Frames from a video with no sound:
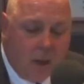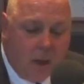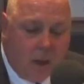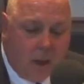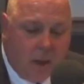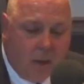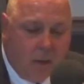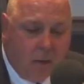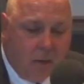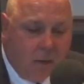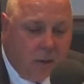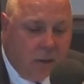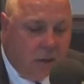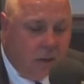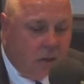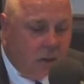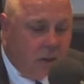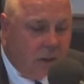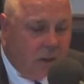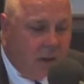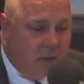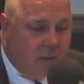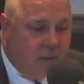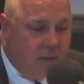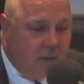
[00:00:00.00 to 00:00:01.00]
And I think
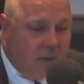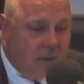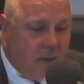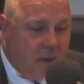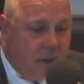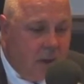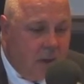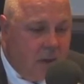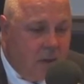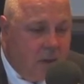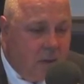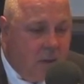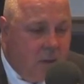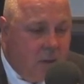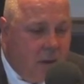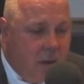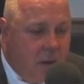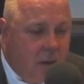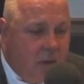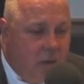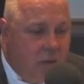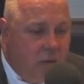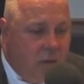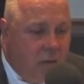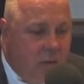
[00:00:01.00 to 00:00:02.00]
the government is
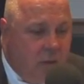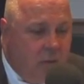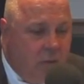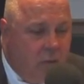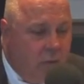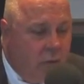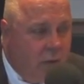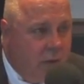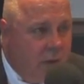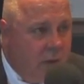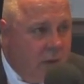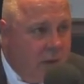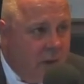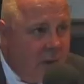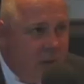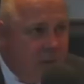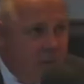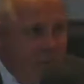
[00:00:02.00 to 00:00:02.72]
committed to ensuring that